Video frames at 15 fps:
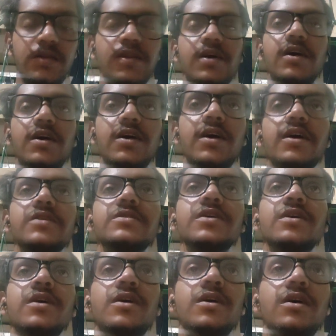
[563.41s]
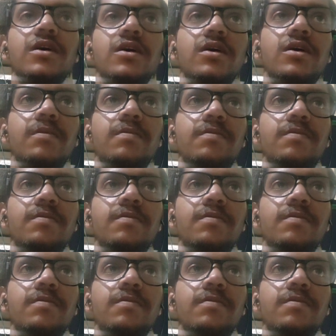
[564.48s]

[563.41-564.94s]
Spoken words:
Third is uh,